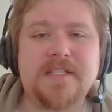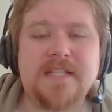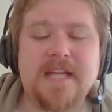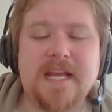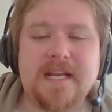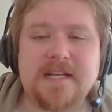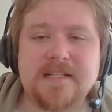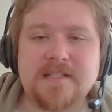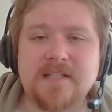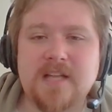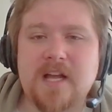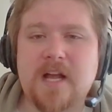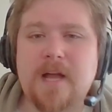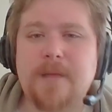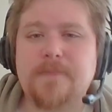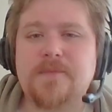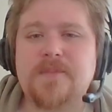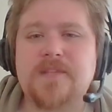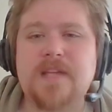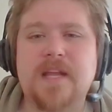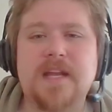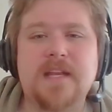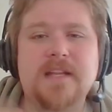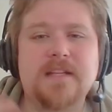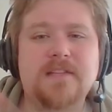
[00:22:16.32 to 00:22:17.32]
deck
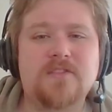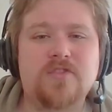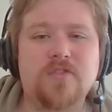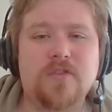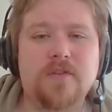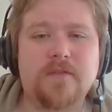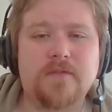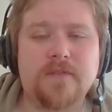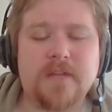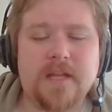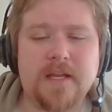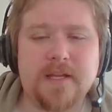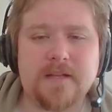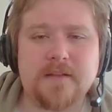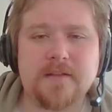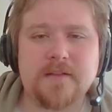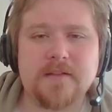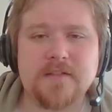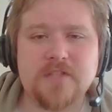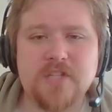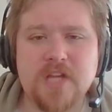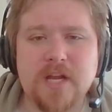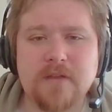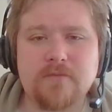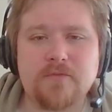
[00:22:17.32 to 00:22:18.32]
types, any sort of like
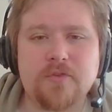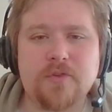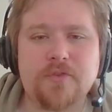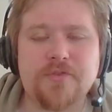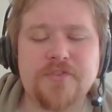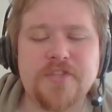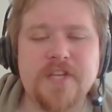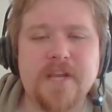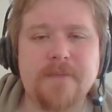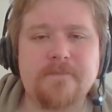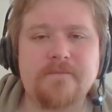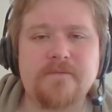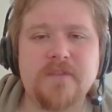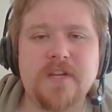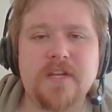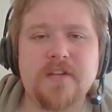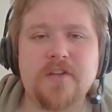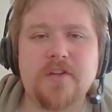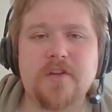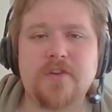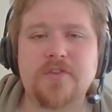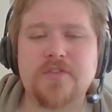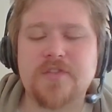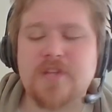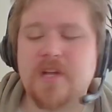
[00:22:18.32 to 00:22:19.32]
general tip
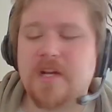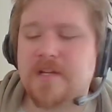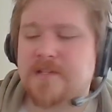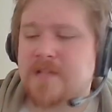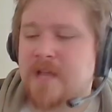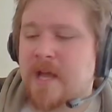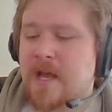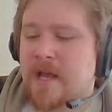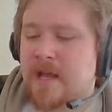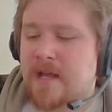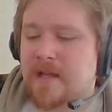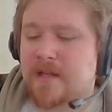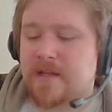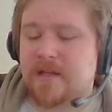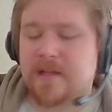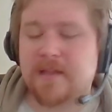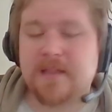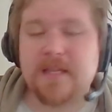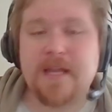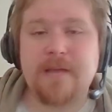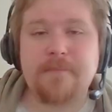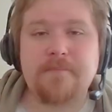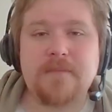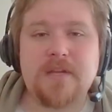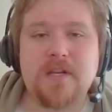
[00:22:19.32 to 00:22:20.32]
videos, guys,
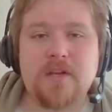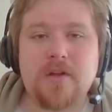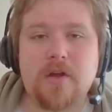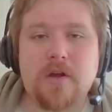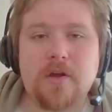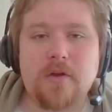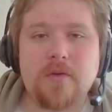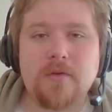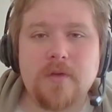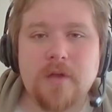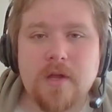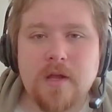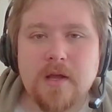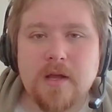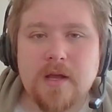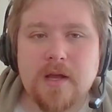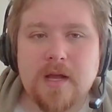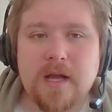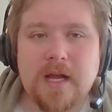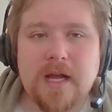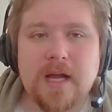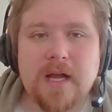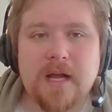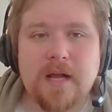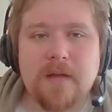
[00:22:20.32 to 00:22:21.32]
let me know.
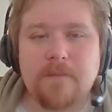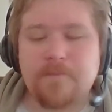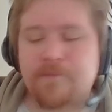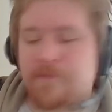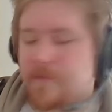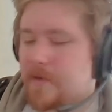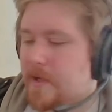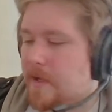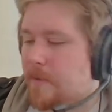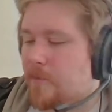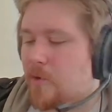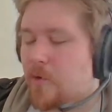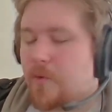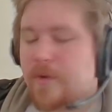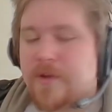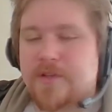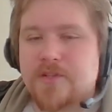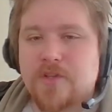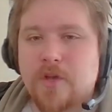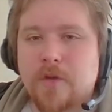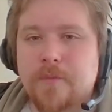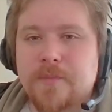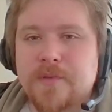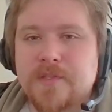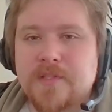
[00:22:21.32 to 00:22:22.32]
I'm
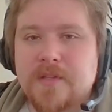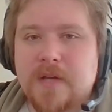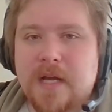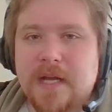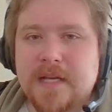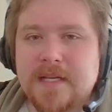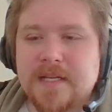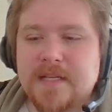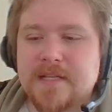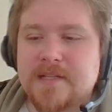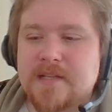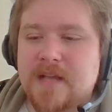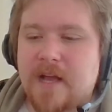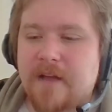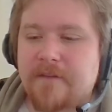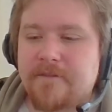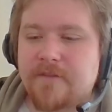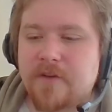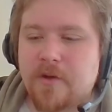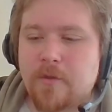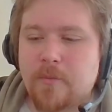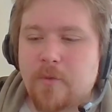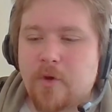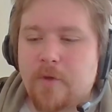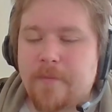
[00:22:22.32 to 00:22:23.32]
always open to ideas. I
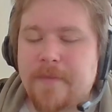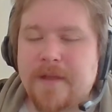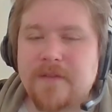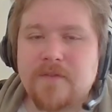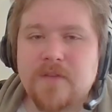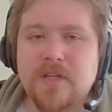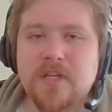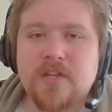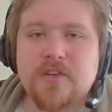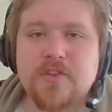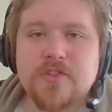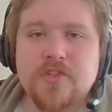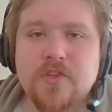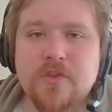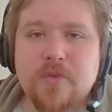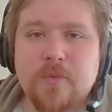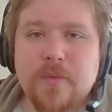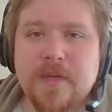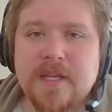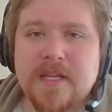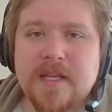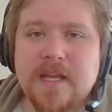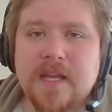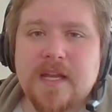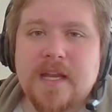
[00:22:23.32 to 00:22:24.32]
film all my videos on the
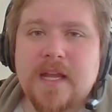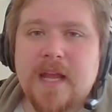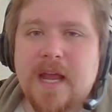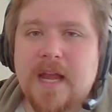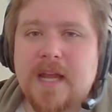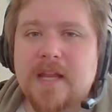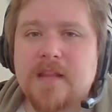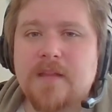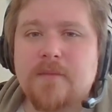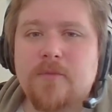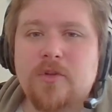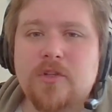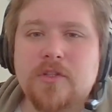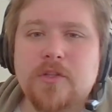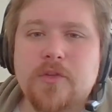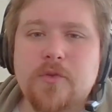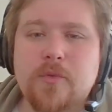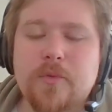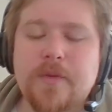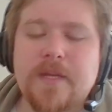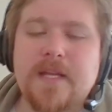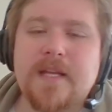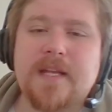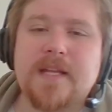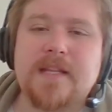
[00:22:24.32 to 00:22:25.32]
weekend and edit them all on
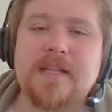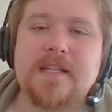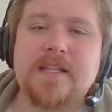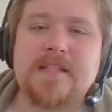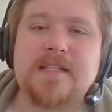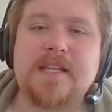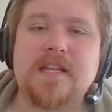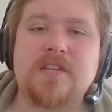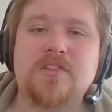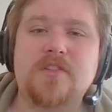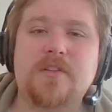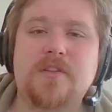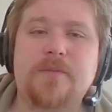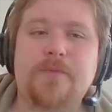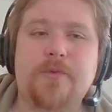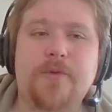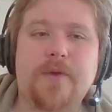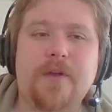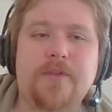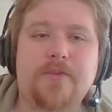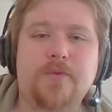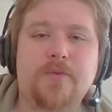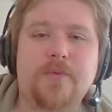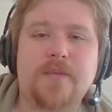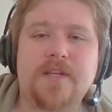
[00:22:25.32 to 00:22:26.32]
the weekend and schedule them
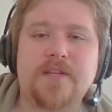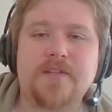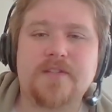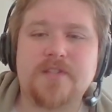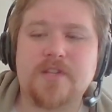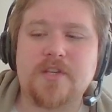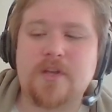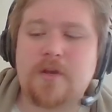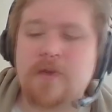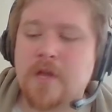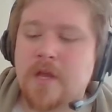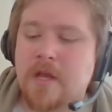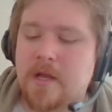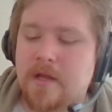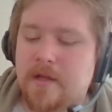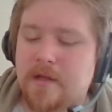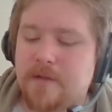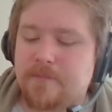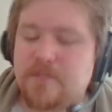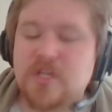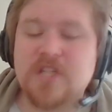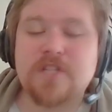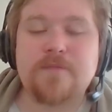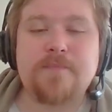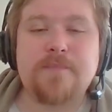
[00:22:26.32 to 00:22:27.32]
throughout the week. So
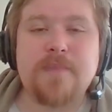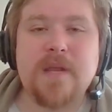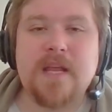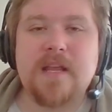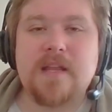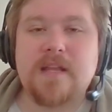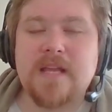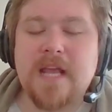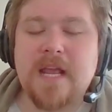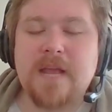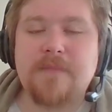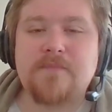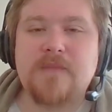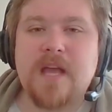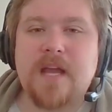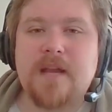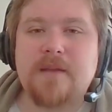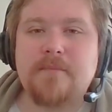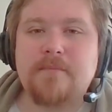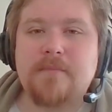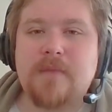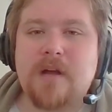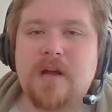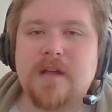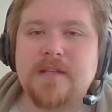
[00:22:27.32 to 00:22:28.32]
just keep that
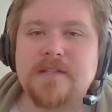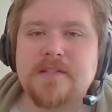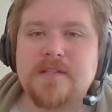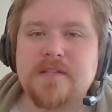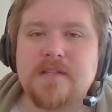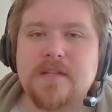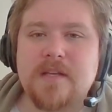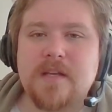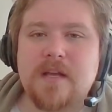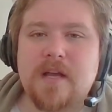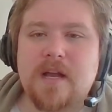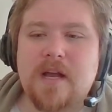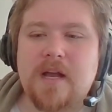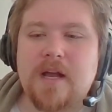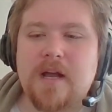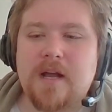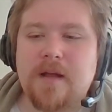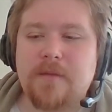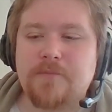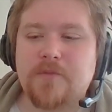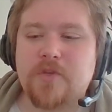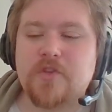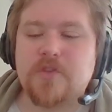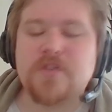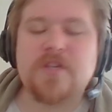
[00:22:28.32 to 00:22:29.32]
in mind,
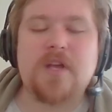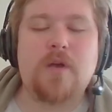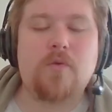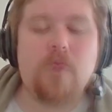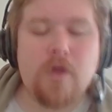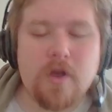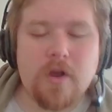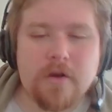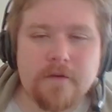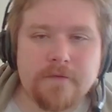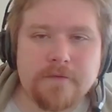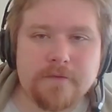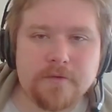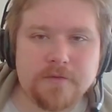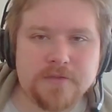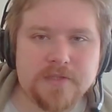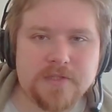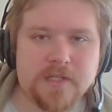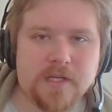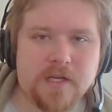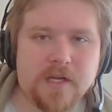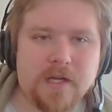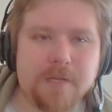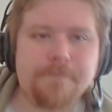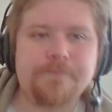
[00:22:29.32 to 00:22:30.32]
because I work full
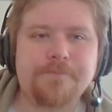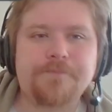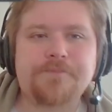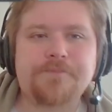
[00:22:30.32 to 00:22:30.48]
time,